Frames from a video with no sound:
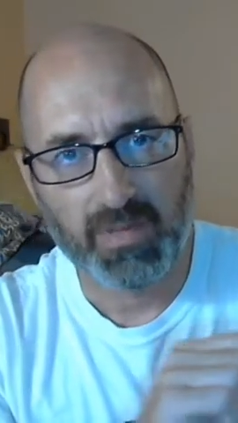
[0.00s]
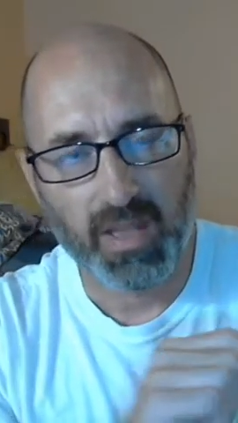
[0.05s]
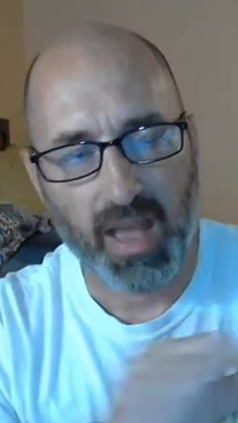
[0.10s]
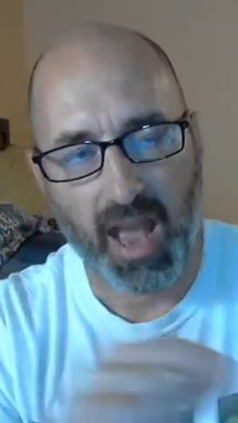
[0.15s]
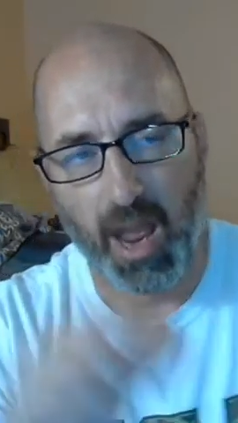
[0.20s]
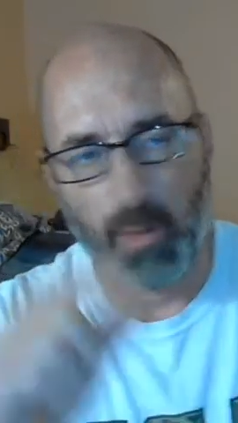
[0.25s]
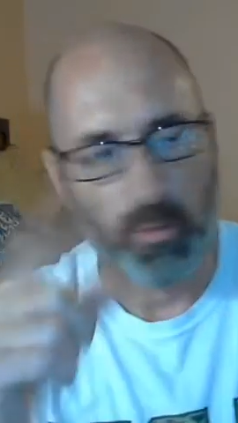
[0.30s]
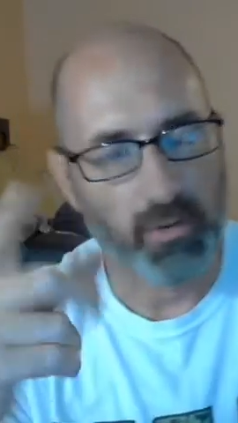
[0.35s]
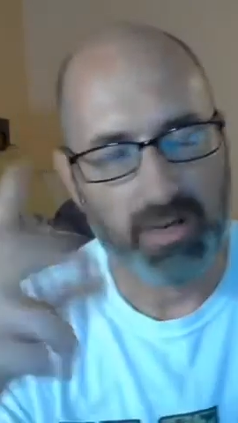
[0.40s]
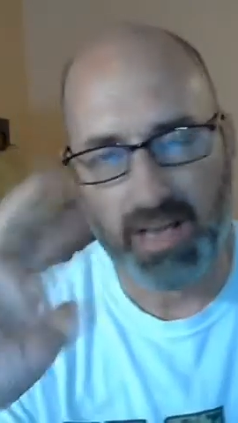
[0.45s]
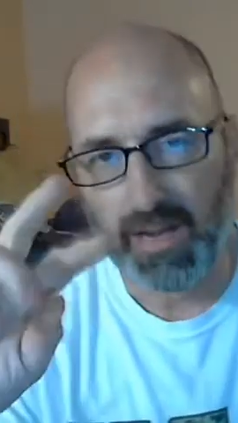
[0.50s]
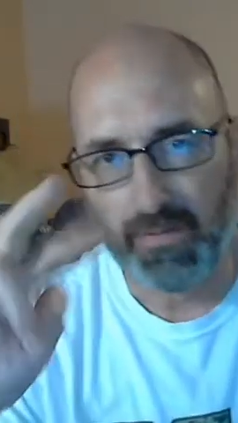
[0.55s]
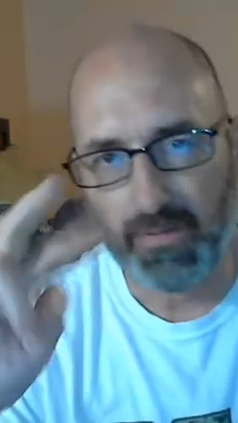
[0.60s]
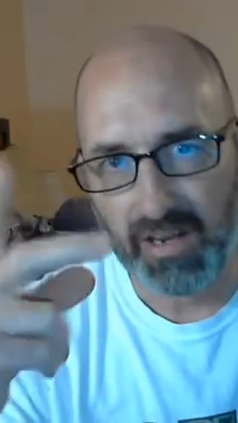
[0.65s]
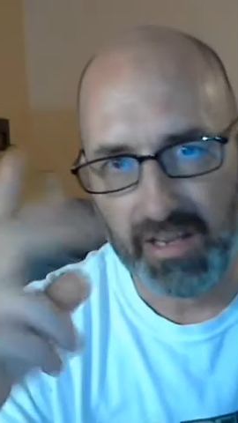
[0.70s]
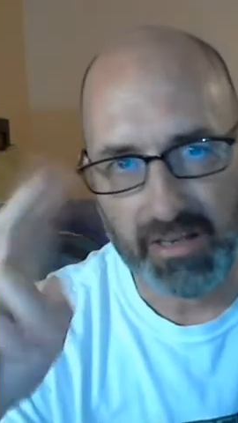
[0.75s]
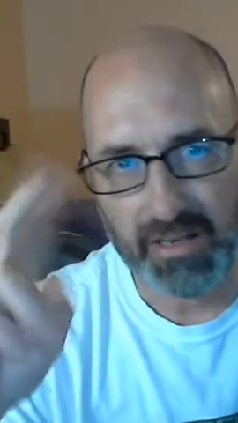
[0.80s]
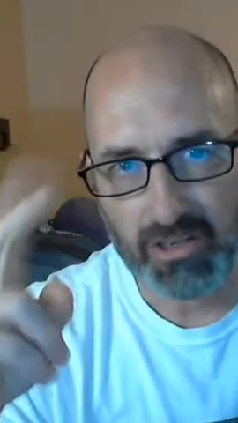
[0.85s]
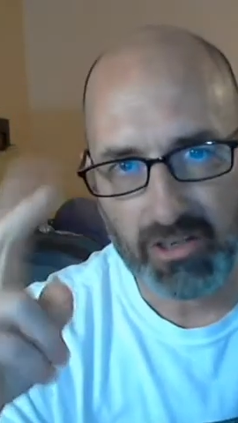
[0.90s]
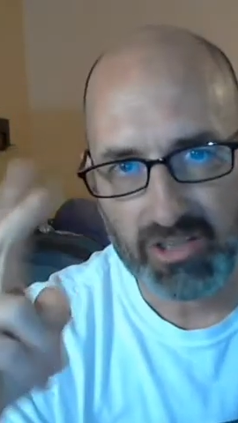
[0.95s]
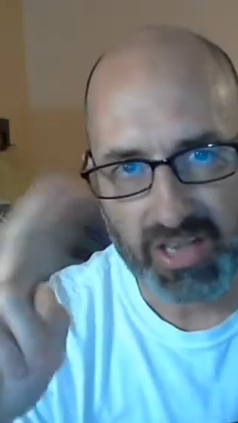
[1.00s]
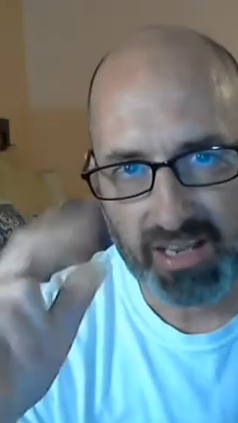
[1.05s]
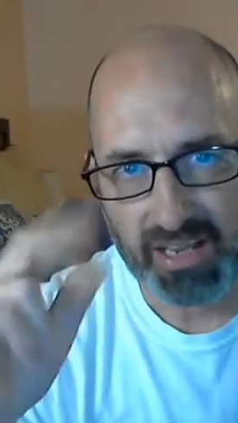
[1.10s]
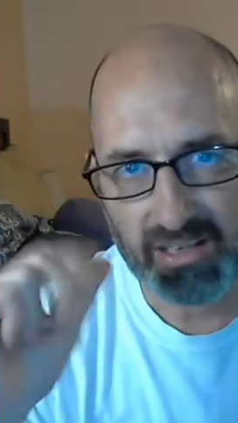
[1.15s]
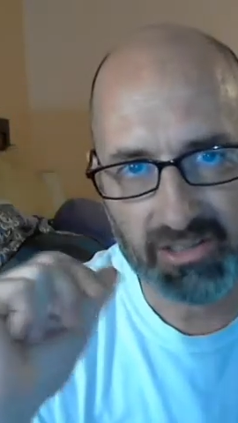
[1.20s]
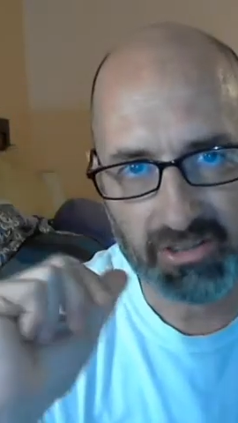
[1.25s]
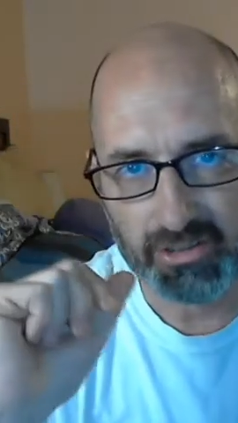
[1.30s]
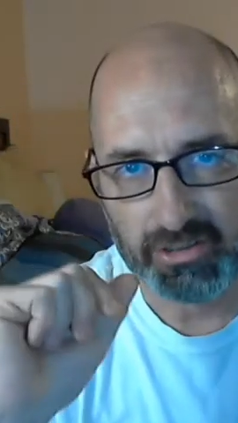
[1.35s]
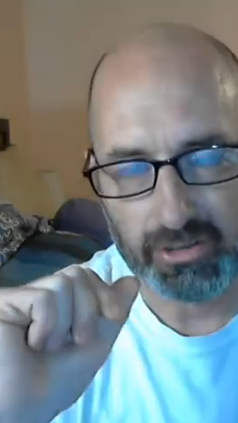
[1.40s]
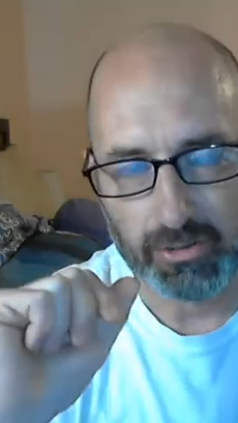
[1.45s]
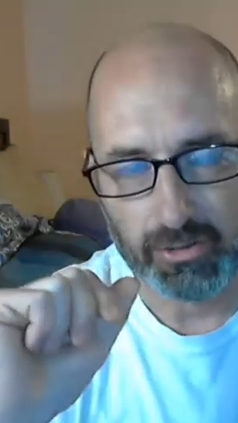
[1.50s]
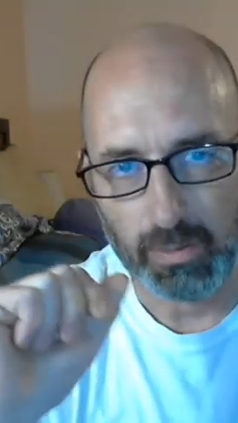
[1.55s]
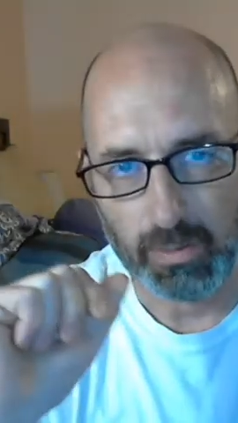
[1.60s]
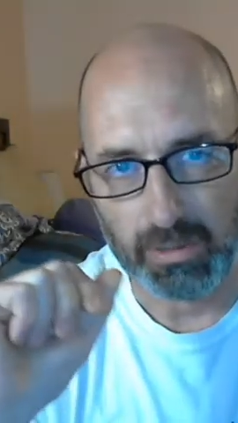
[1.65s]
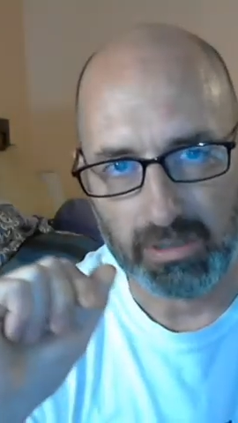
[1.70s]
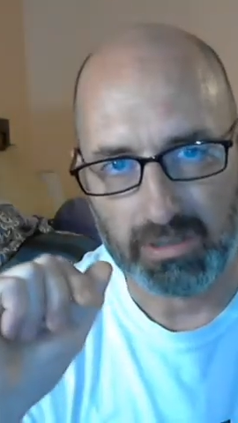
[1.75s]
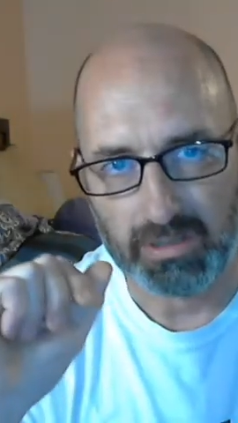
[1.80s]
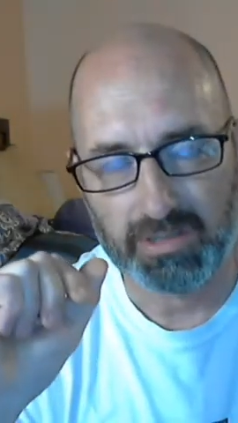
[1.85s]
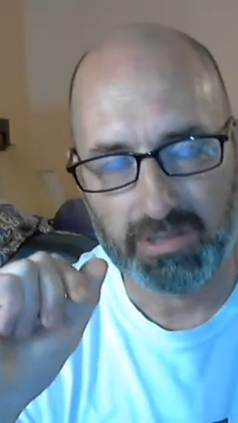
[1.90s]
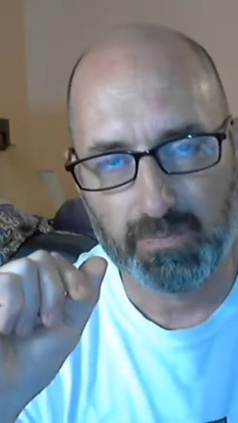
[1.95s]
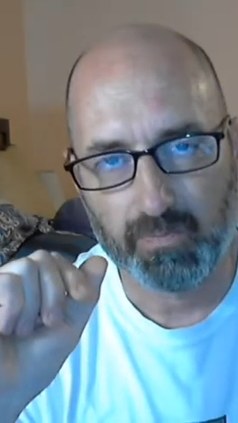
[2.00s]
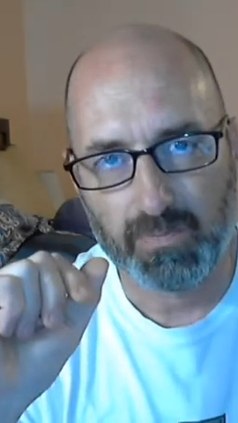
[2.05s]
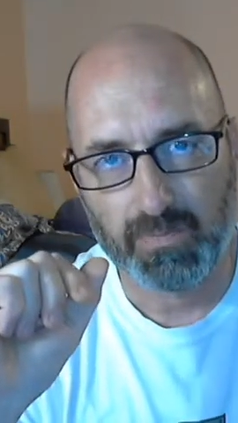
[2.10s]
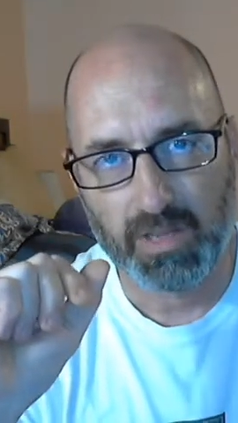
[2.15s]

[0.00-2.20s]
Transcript: I will never interchange the two words.